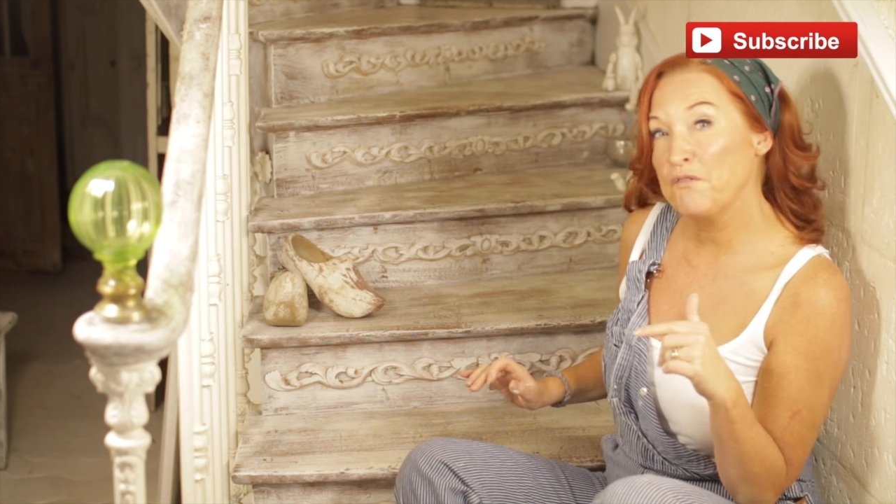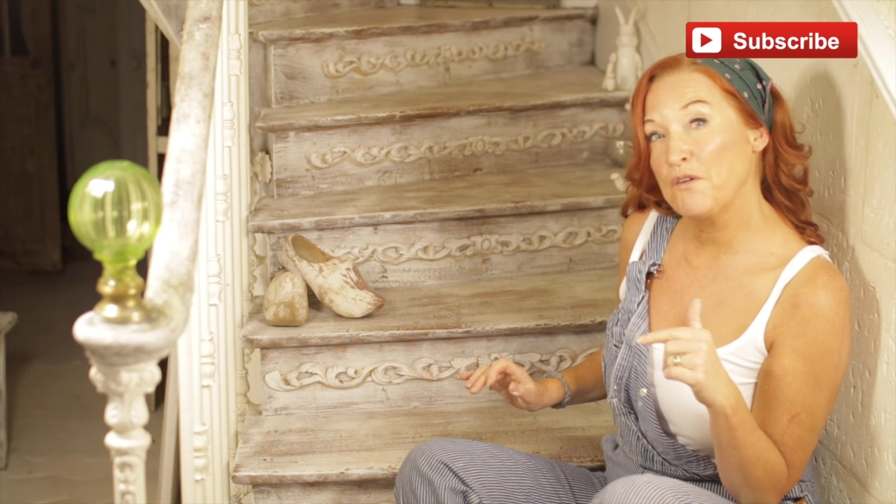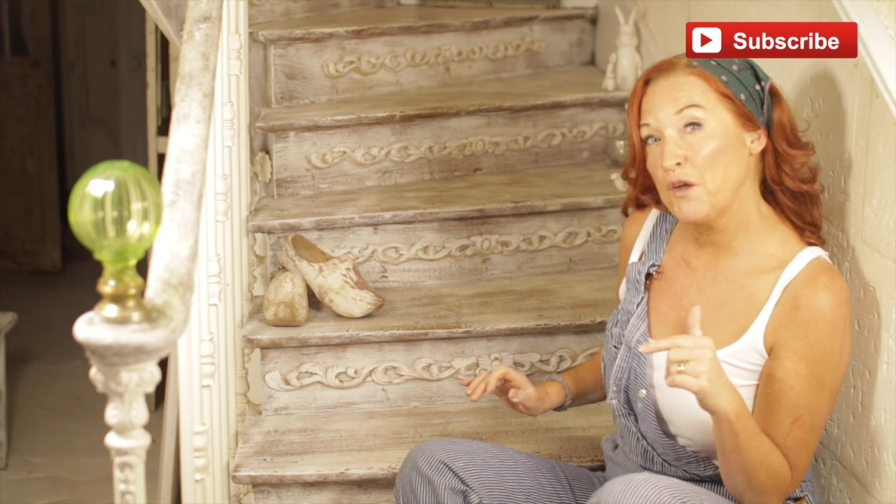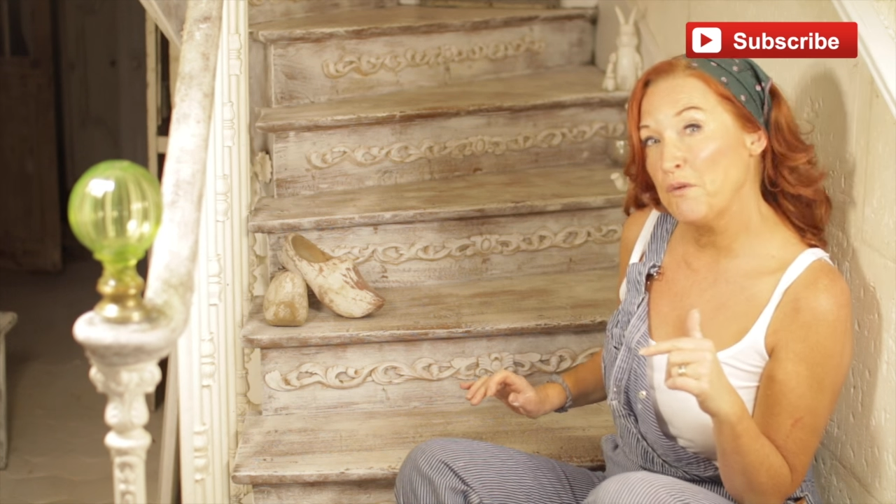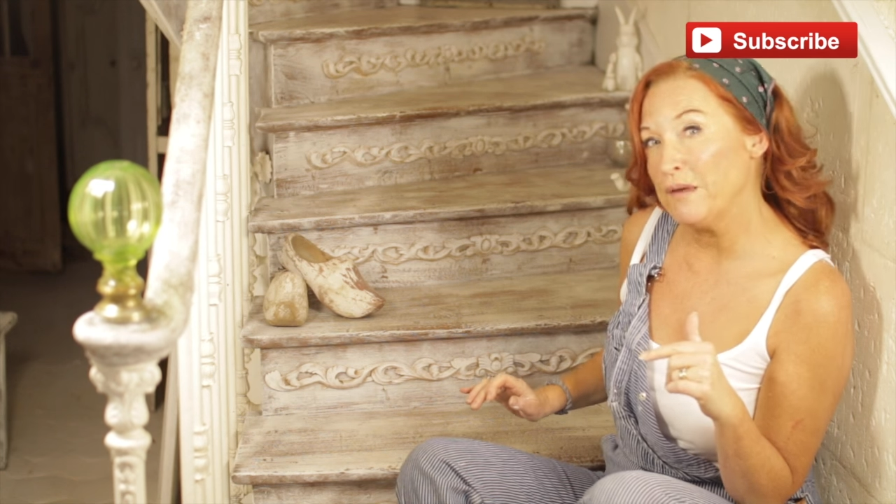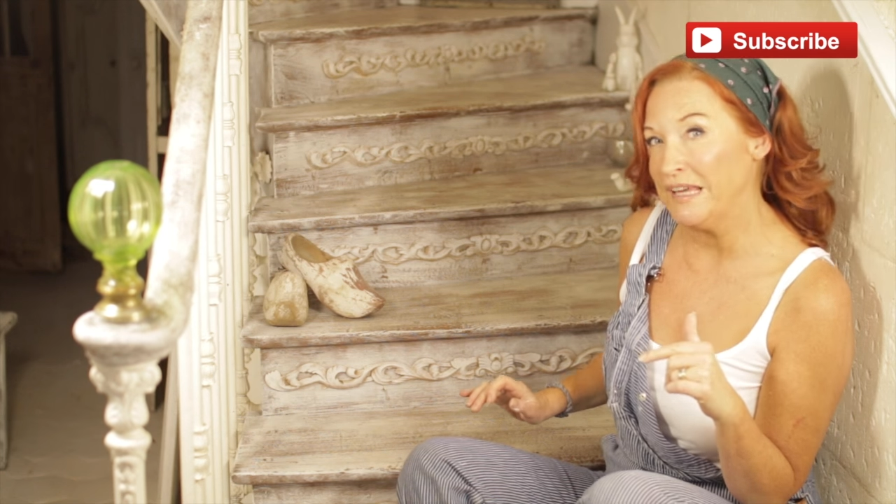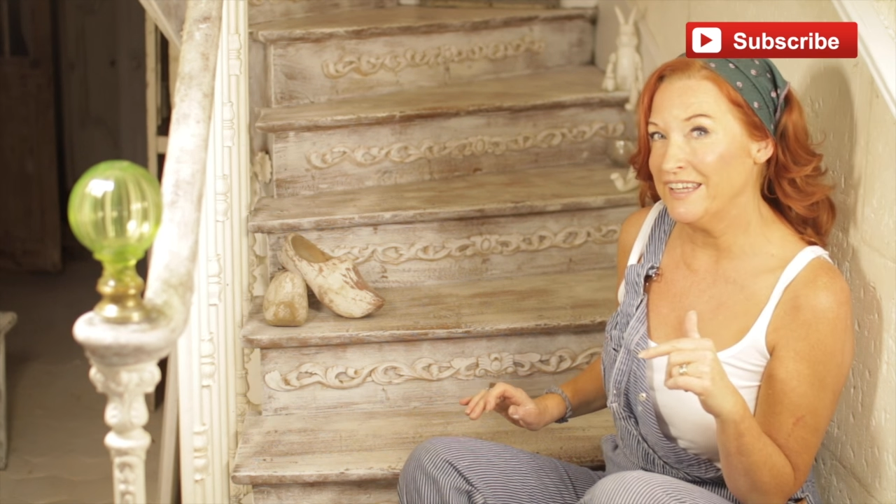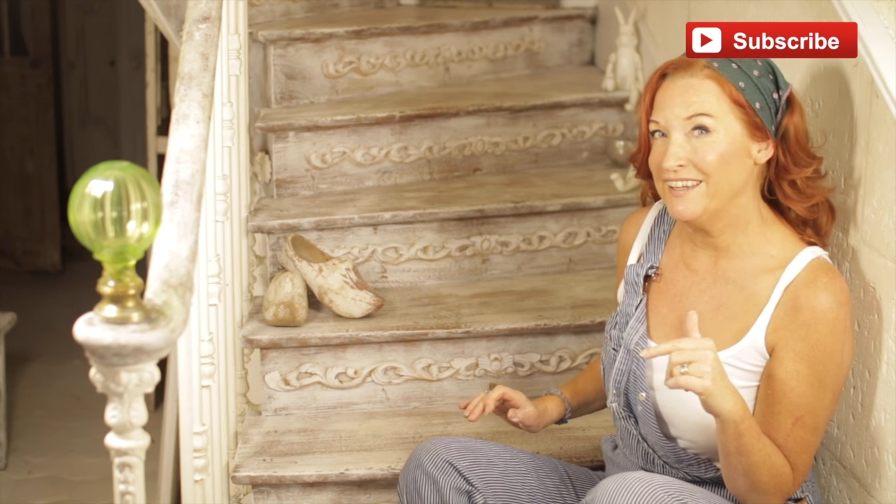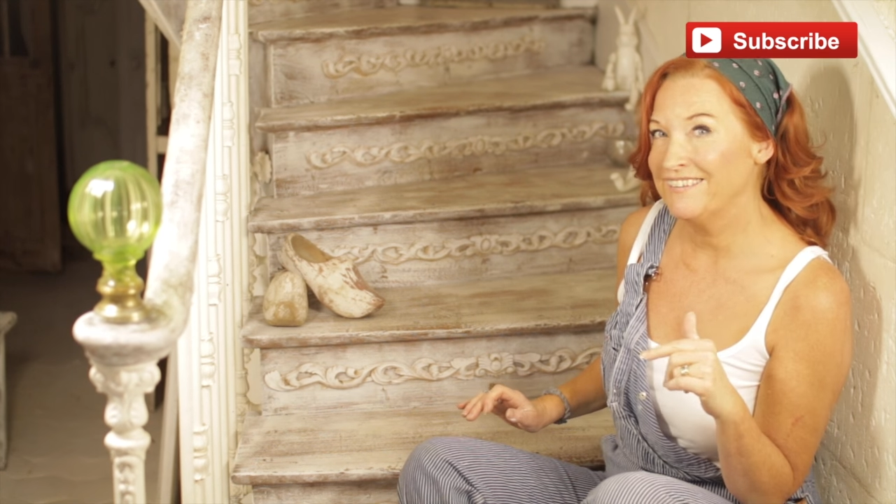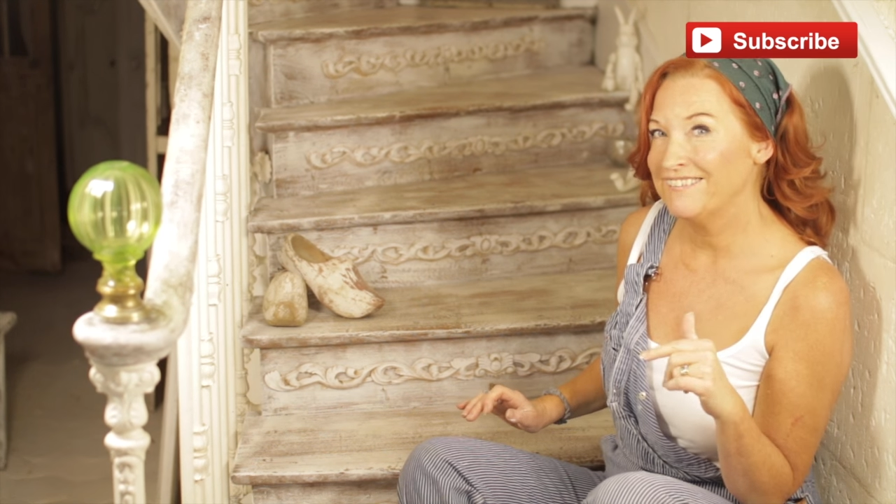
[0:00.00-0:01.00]
want to follow
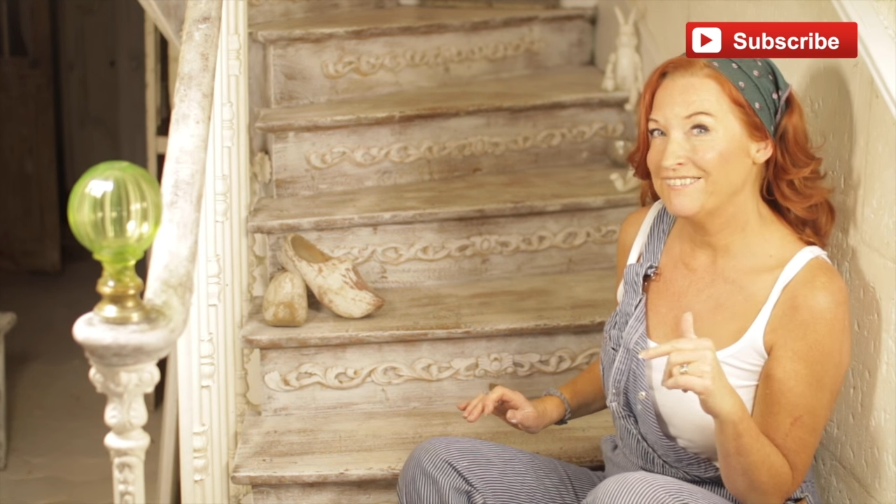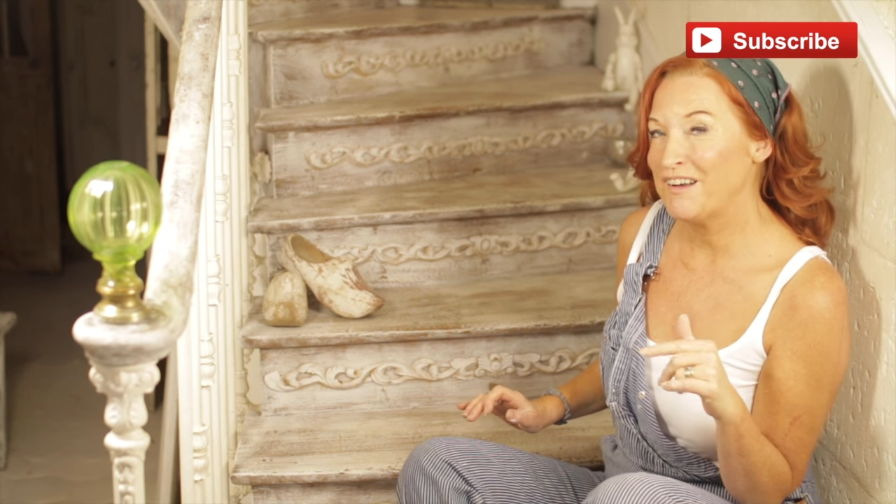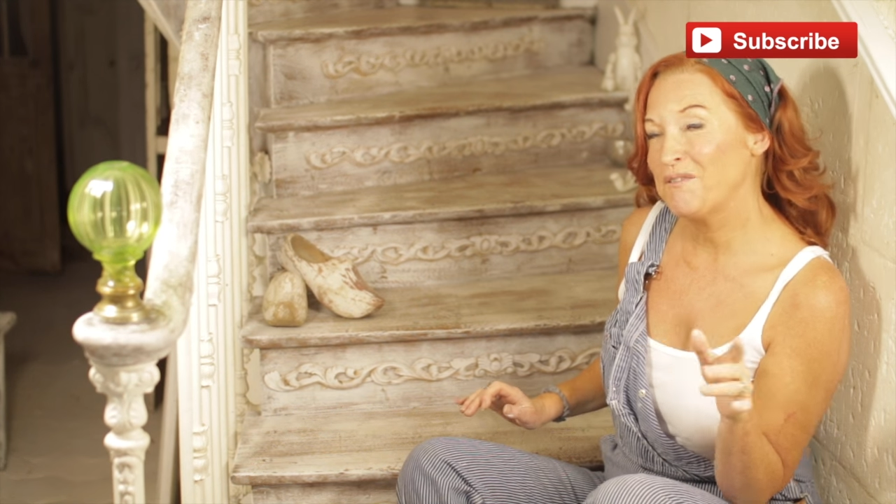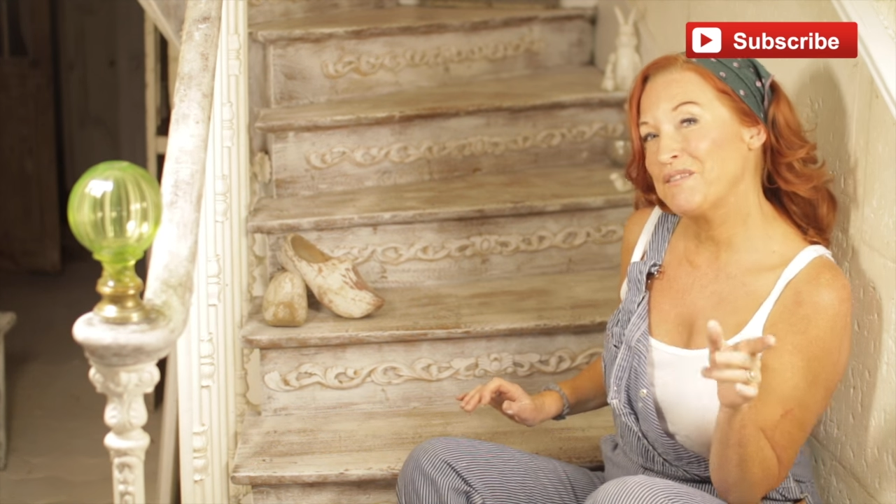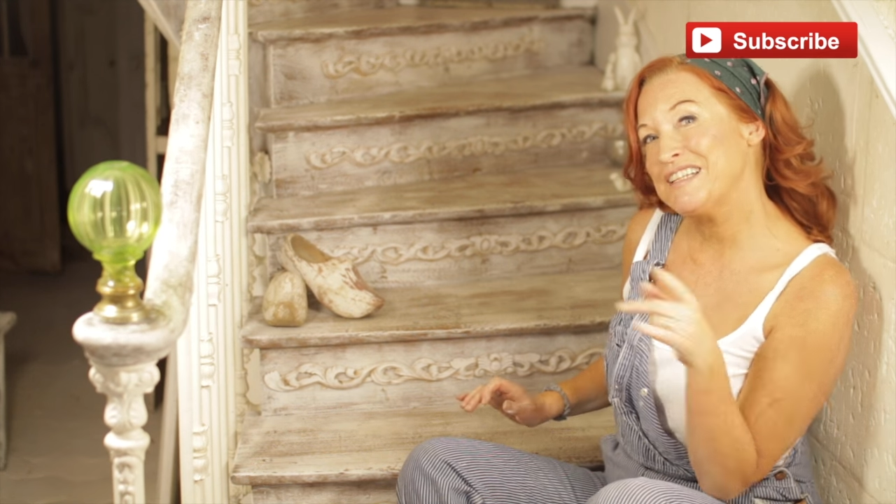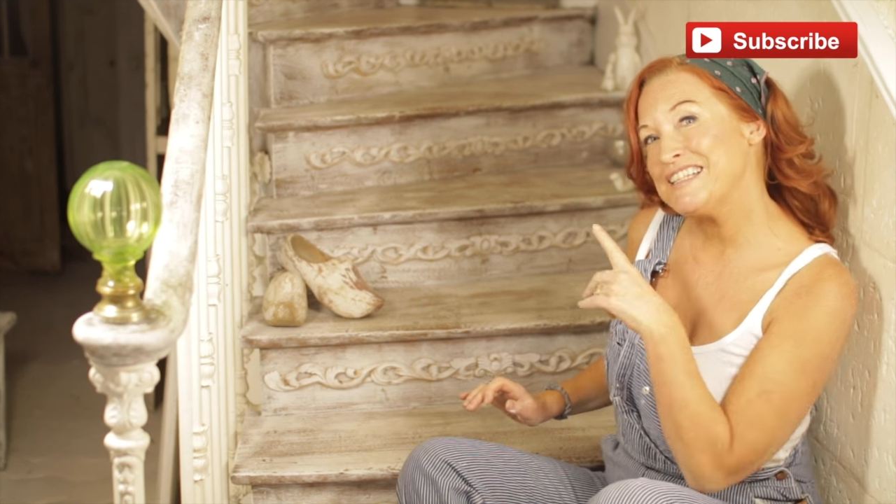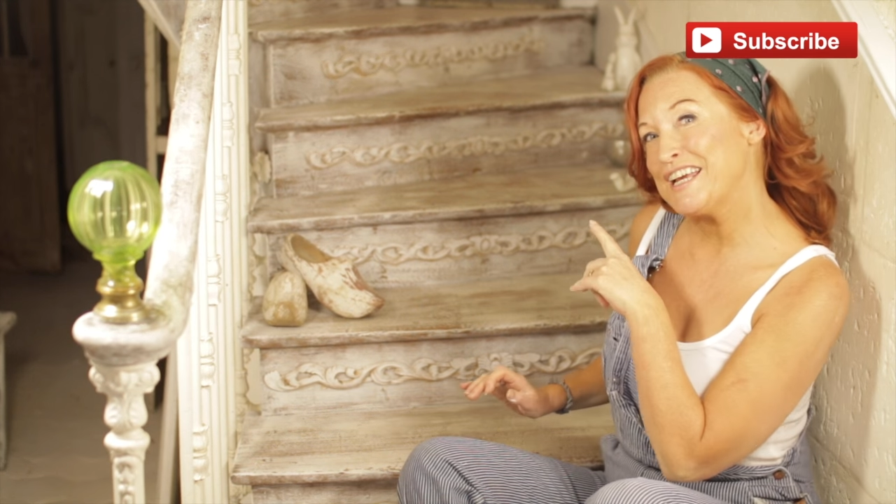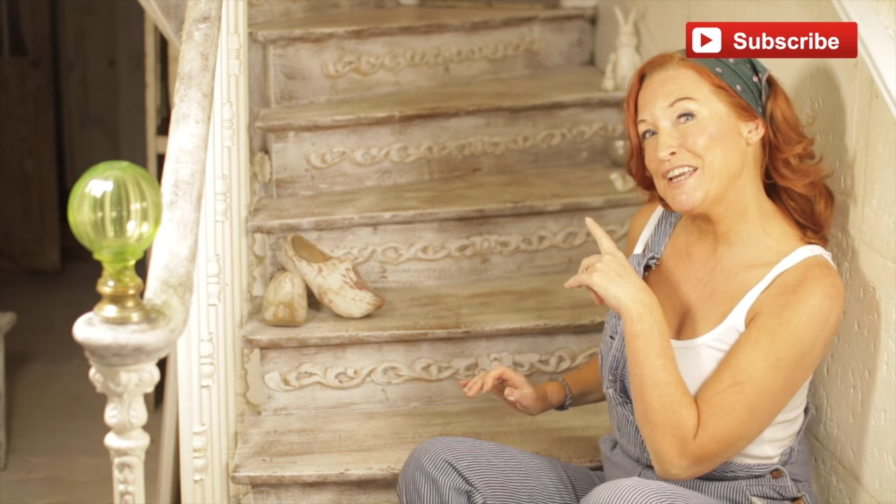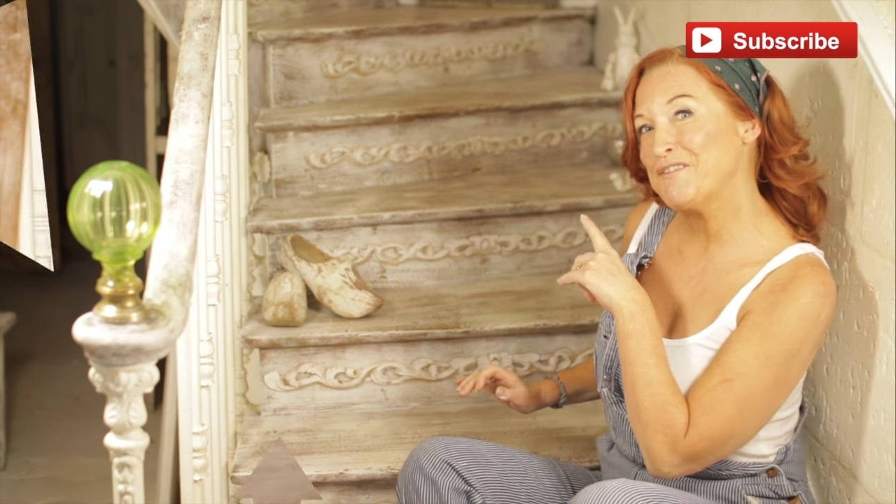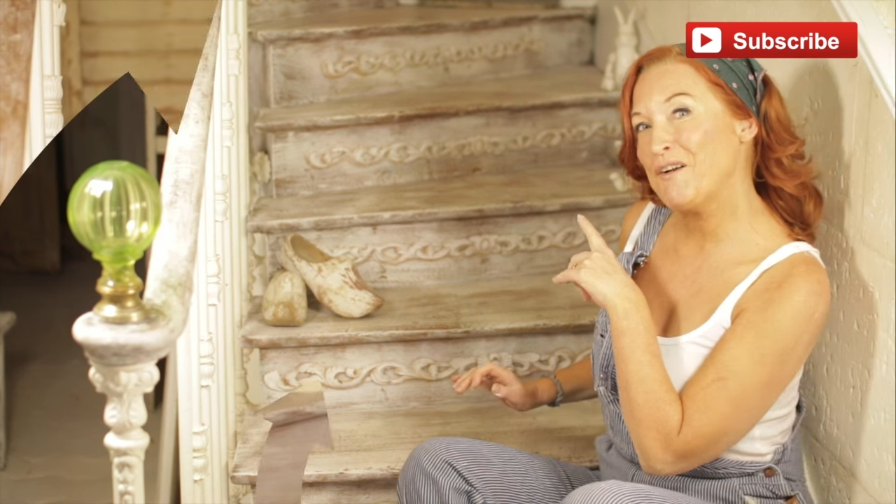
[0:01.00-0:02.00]
me I'm going to
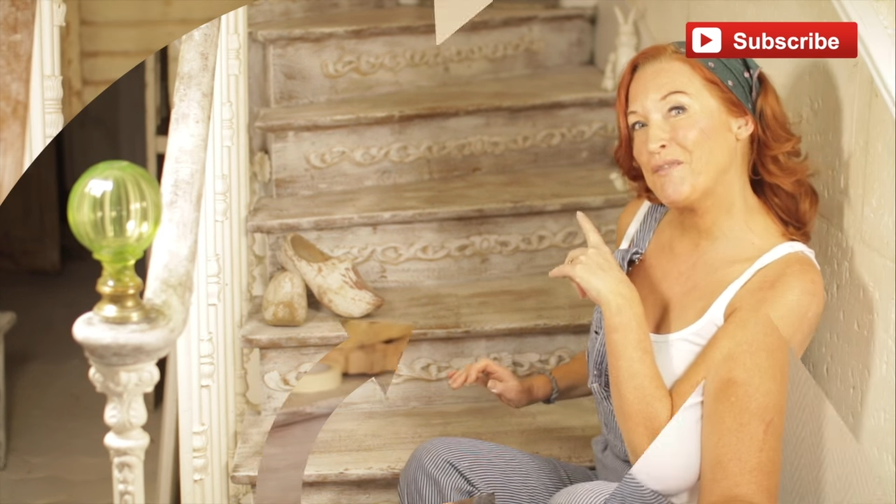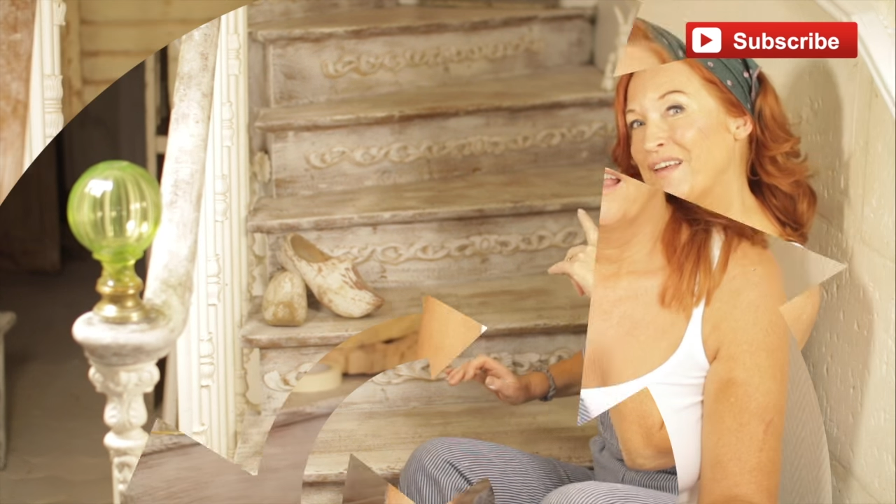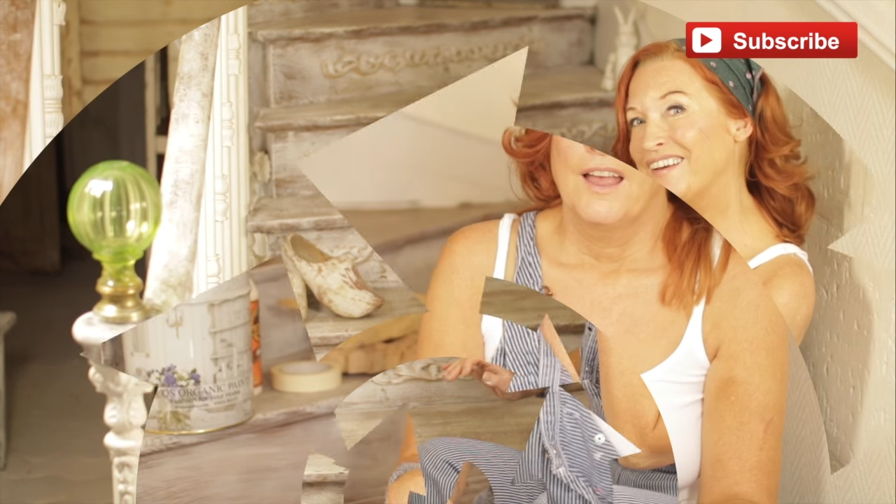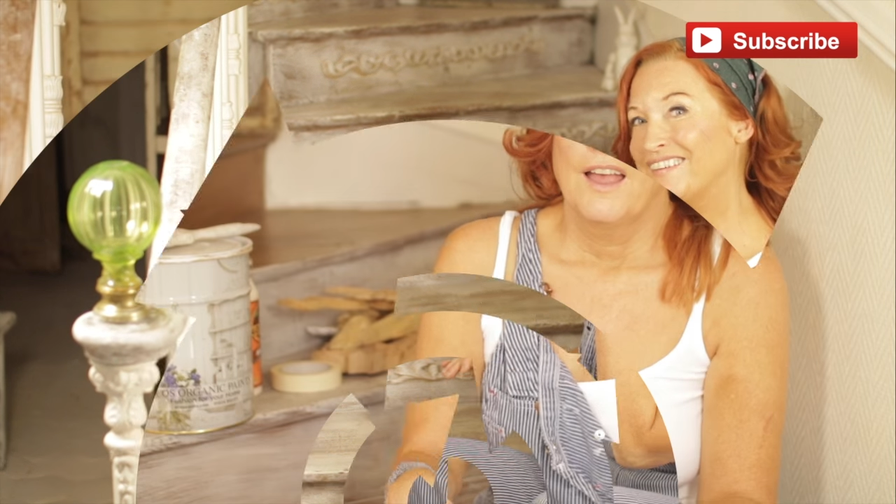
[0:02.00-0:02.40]
take you up there